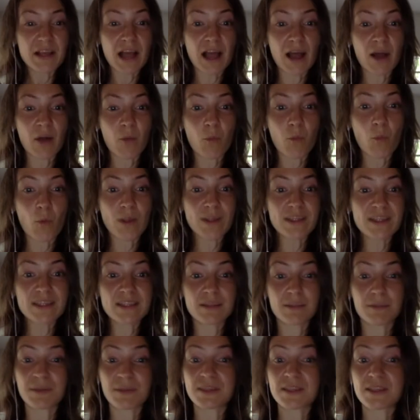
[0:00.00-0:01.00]
What's
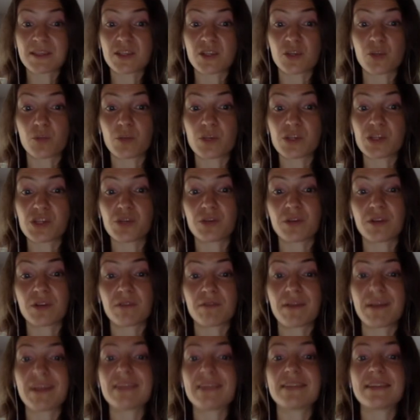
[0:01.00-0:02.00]
the business you wish you'd
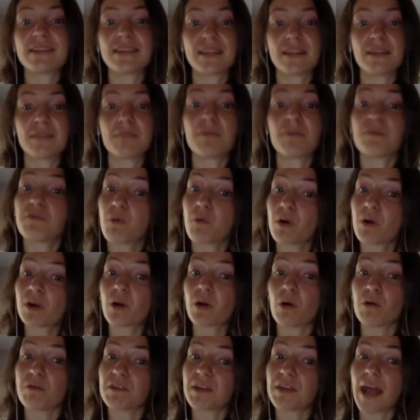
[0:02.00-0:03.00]
invested in before
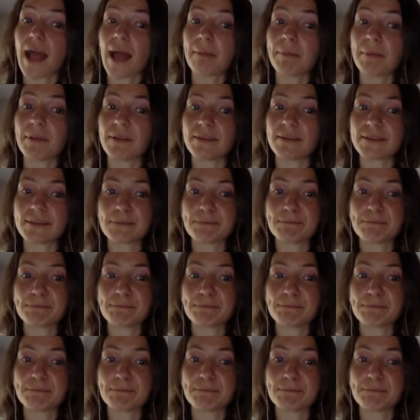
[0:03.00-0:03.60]
COVID happened?